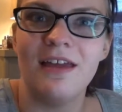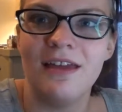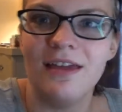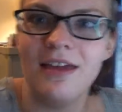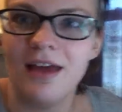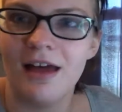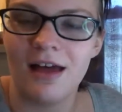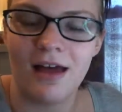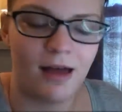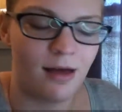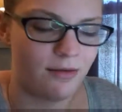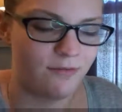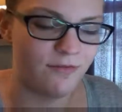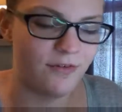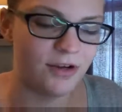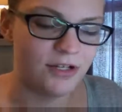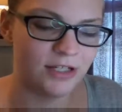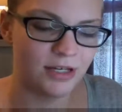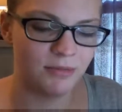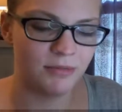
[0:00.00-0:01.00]
yeah,
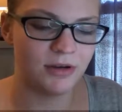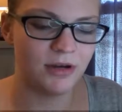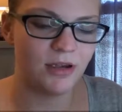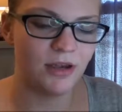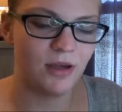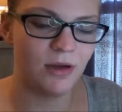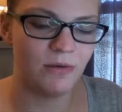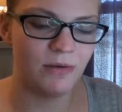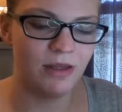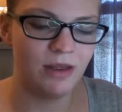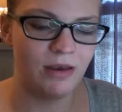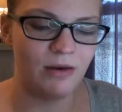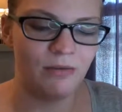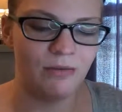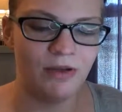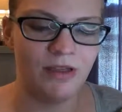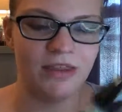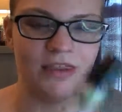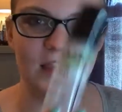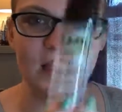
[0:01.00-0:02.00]
first I'm going to go in
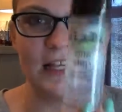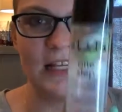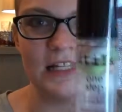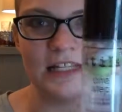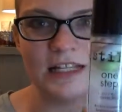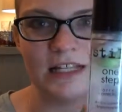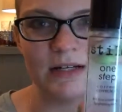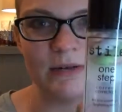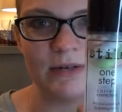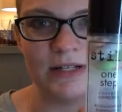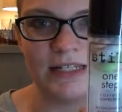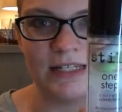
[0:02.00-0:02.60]
with the Stila One